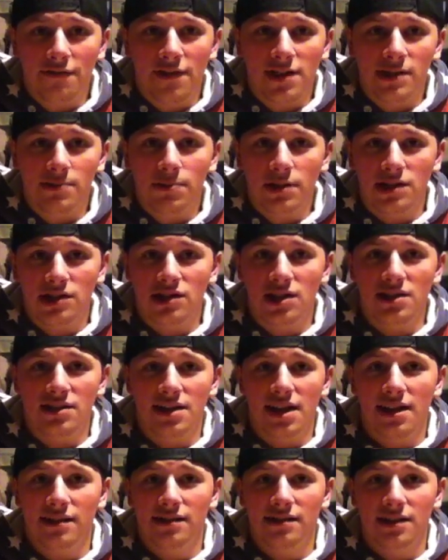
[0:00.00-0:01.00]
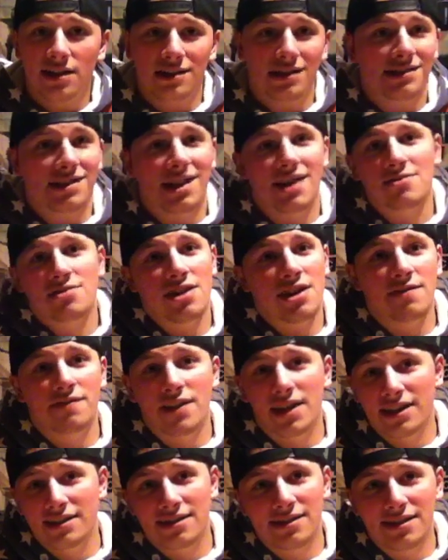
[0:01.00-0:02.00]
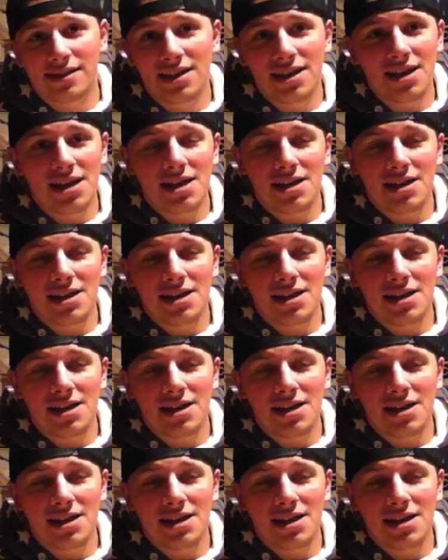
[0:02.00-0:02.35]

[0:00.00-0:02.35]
friends play shit decks unless they have their invites.